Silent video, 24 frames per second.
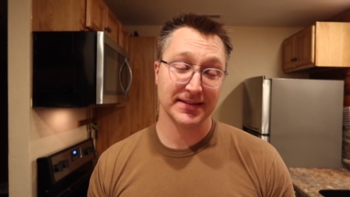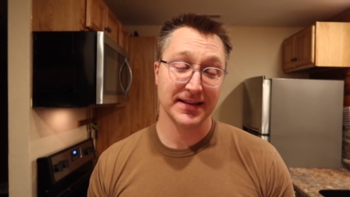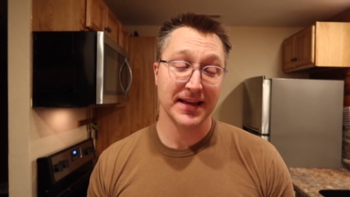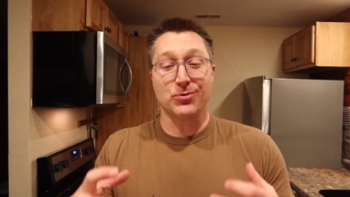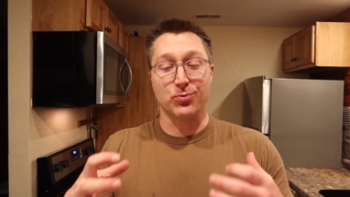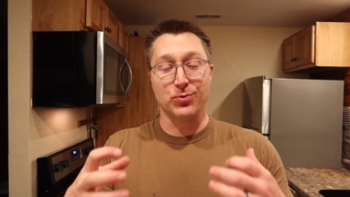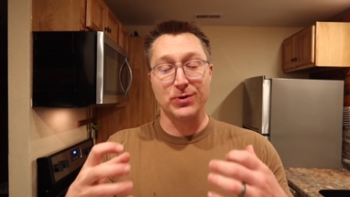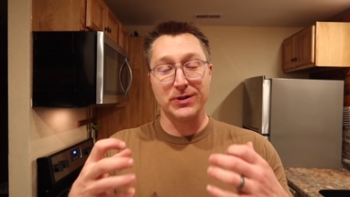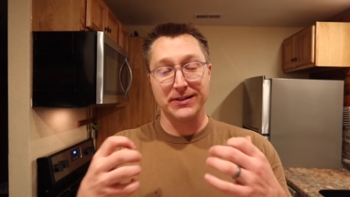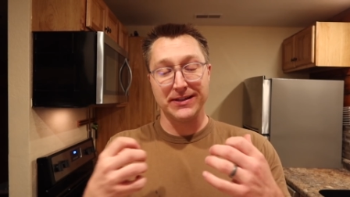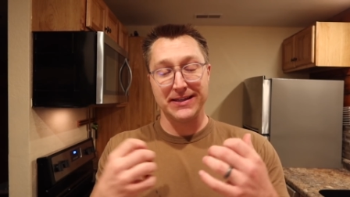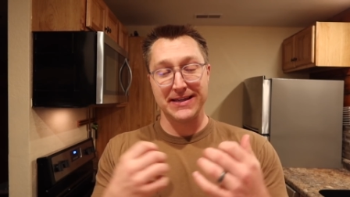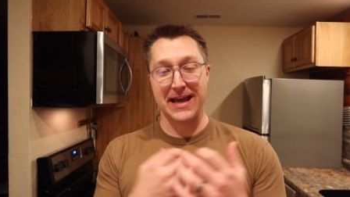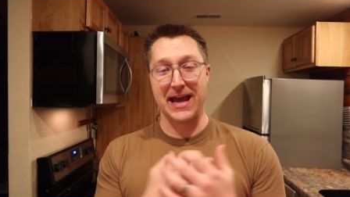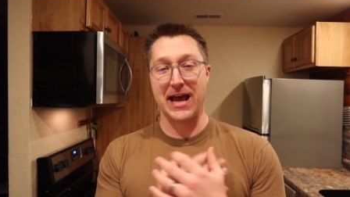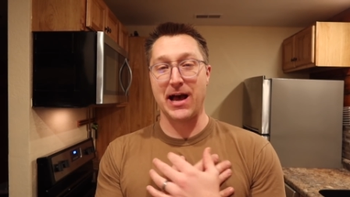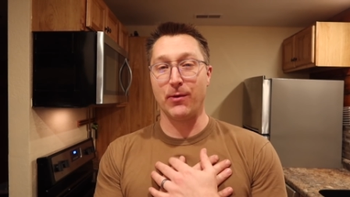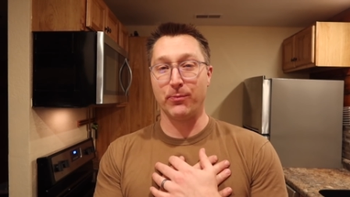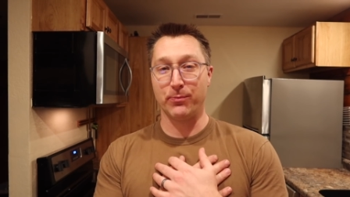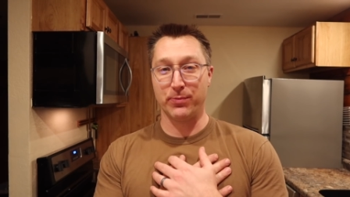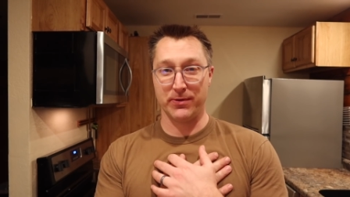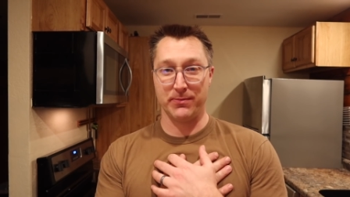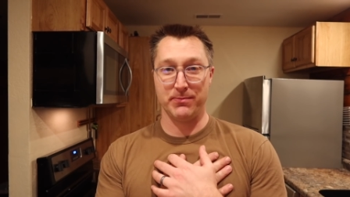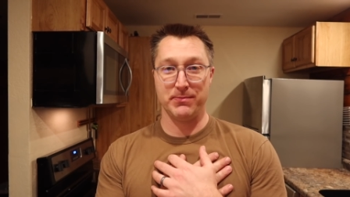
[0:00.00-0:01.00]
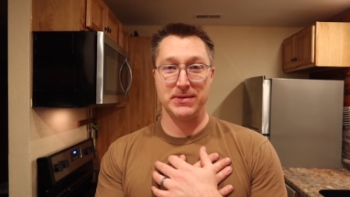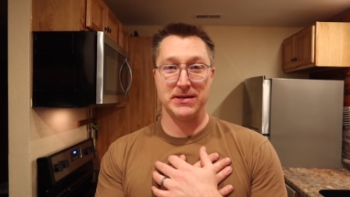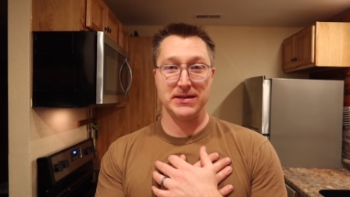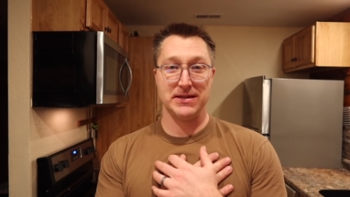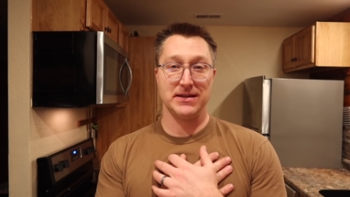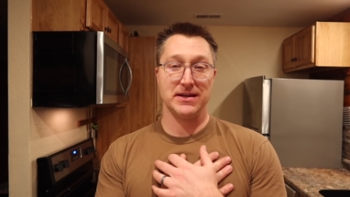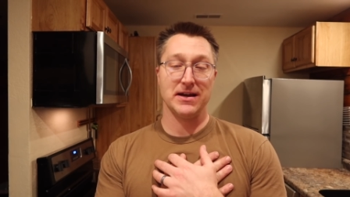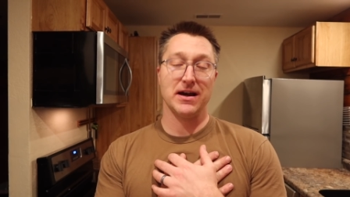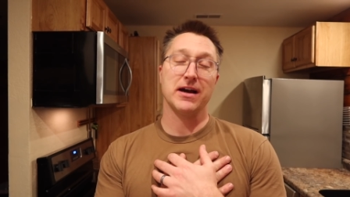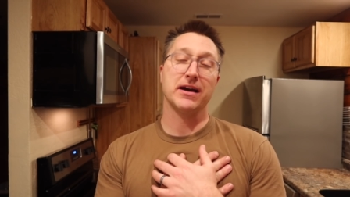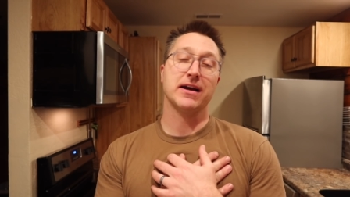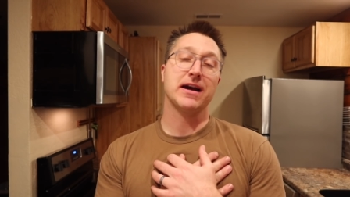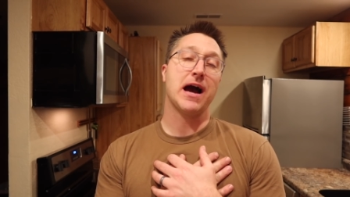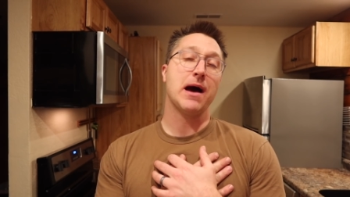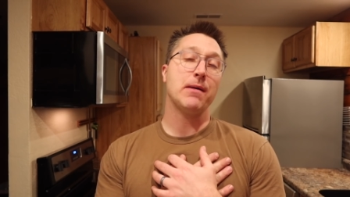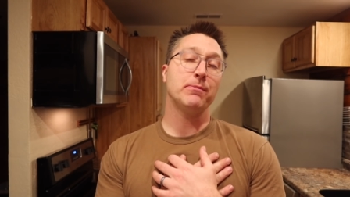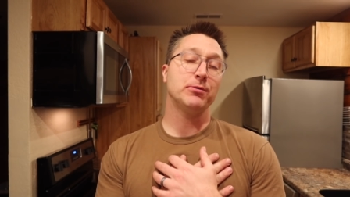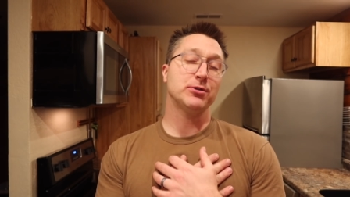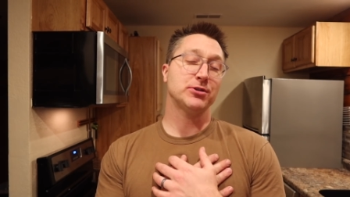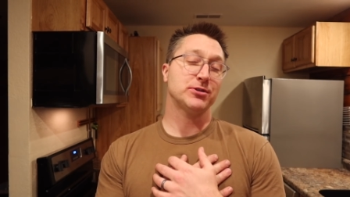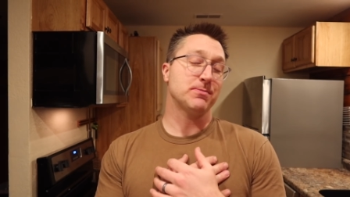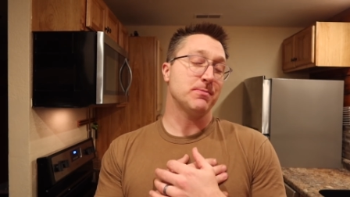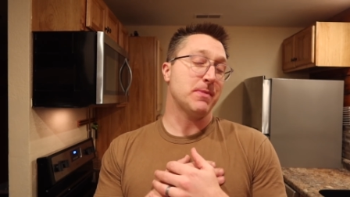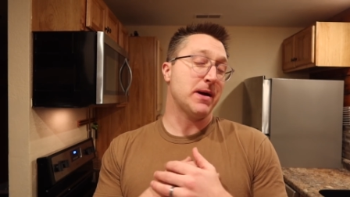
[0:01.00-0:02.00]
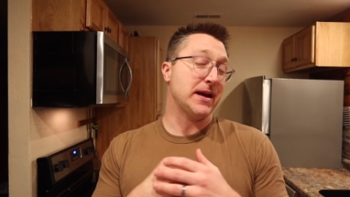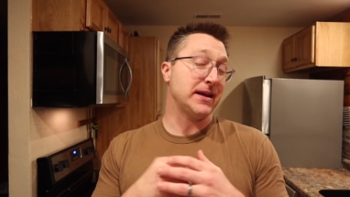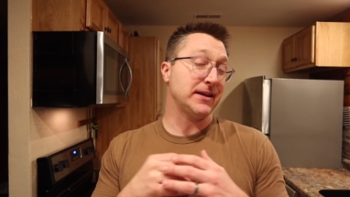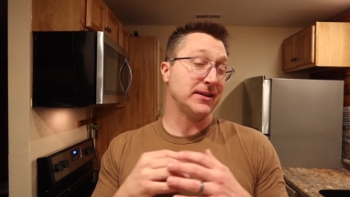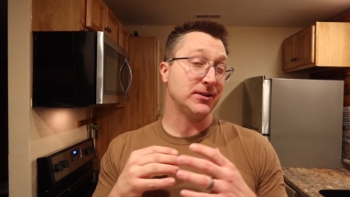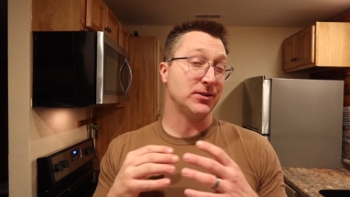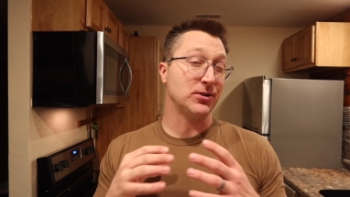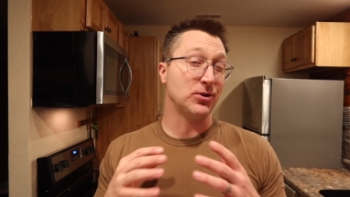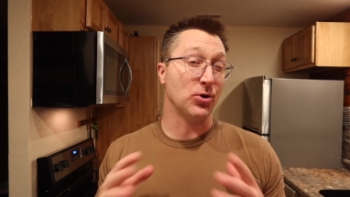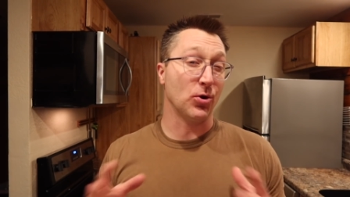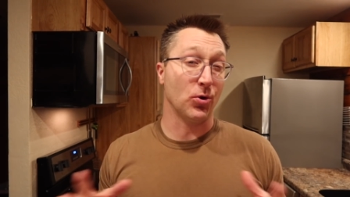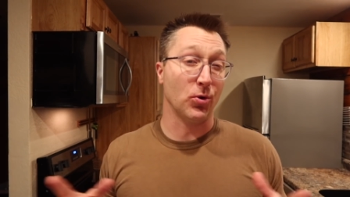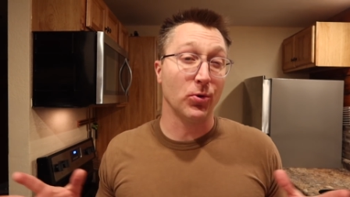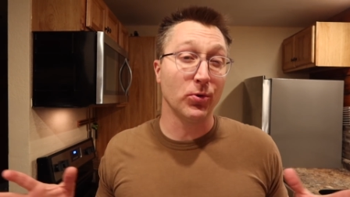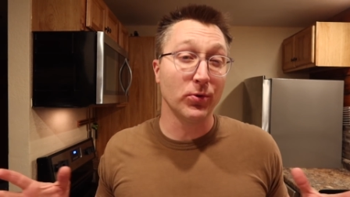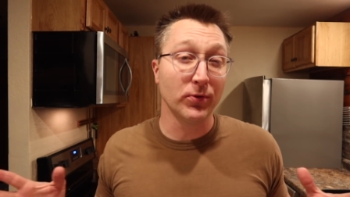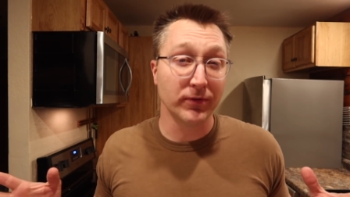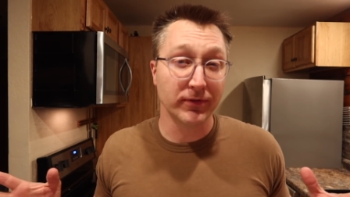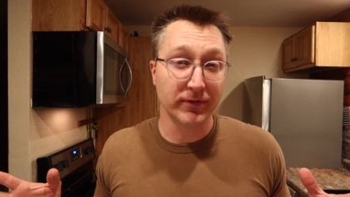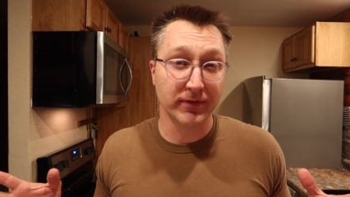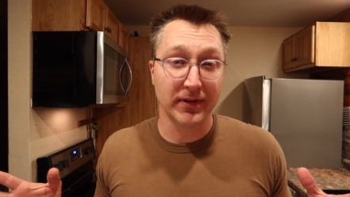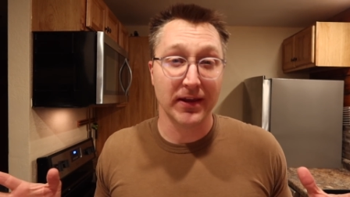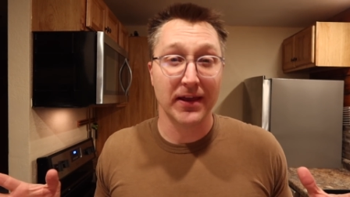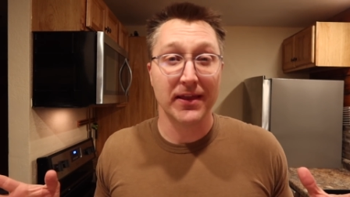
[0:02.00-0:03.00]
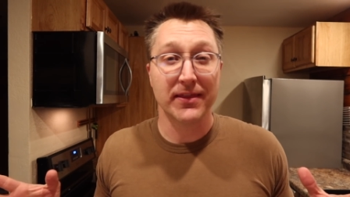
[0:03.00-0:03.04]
It's really helping me accomplish my goals